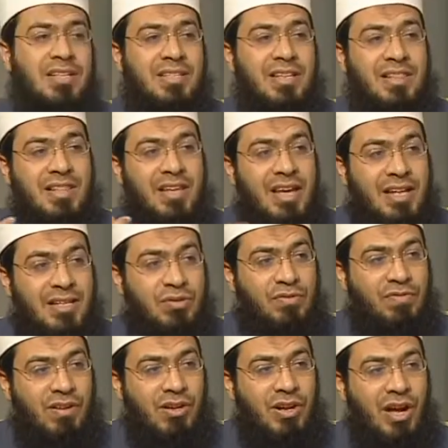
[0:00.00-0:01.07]
is in the hands
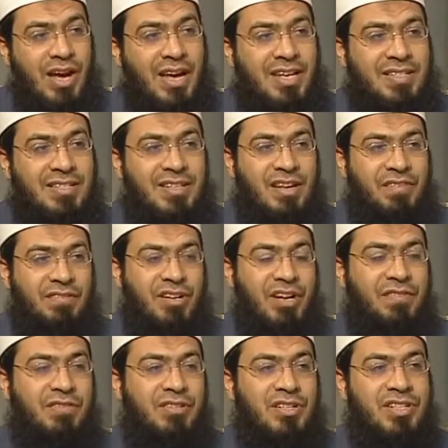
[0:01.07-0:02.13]
of Allah is never
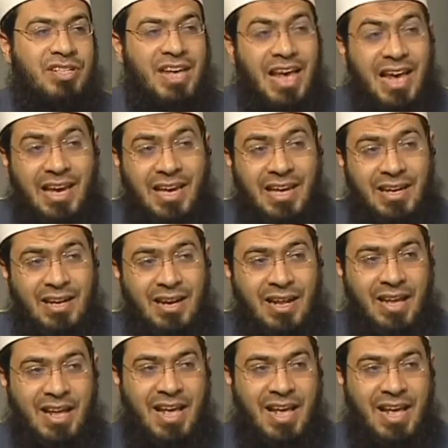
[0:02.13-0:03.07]
ever taken